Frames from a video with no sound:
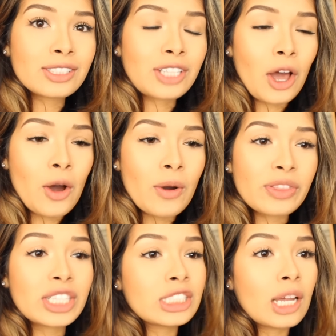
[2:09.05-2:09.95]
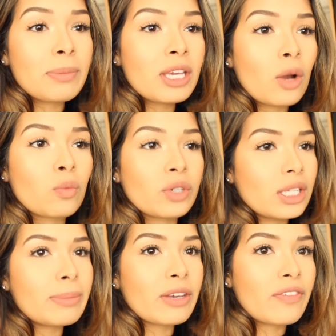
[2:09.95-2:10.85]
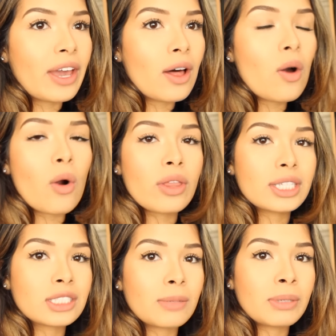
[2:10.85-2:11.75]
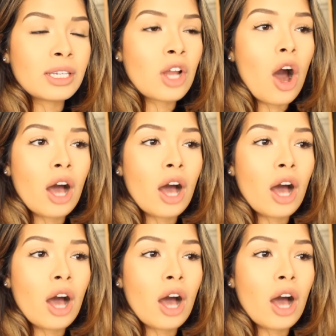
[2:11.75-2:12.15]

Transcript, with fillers: So this could be a really big fail or this could be an